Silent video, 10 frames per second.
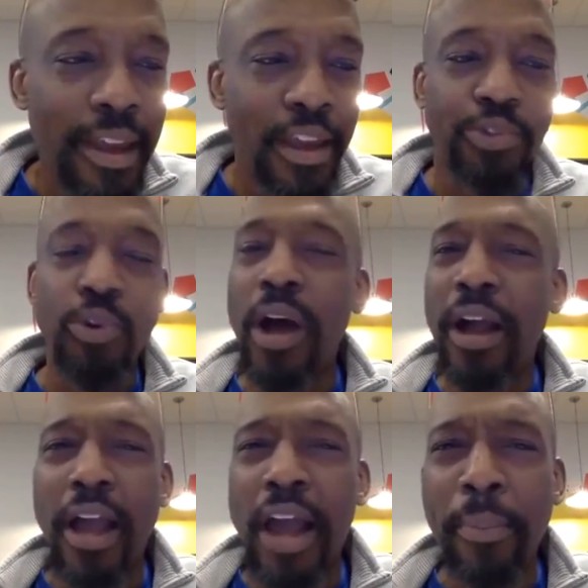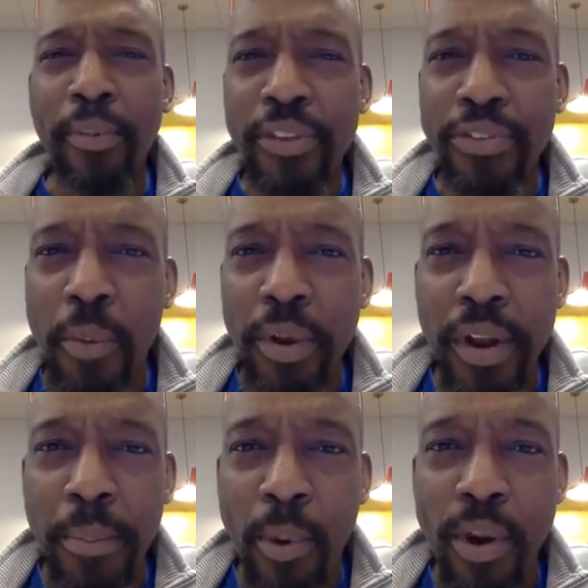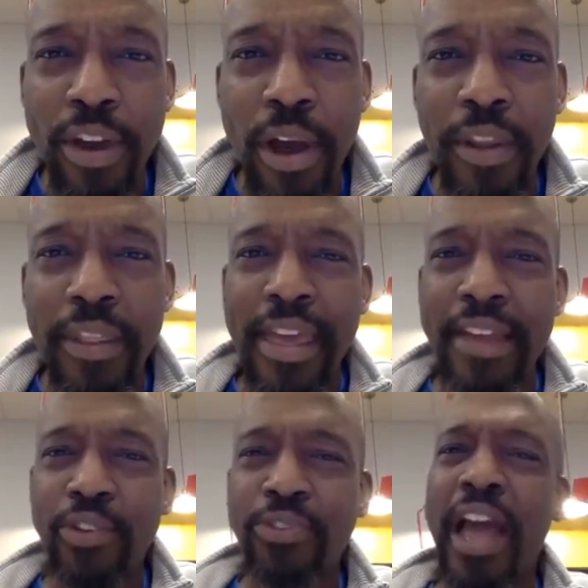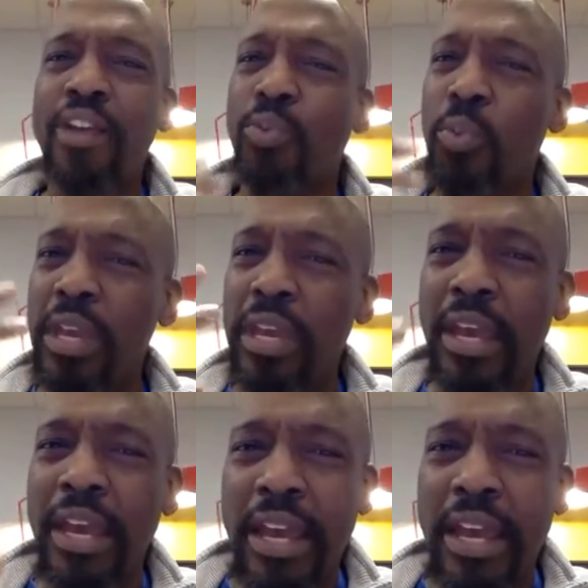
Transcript: So a couple of things I wanted to point out in there, just as we,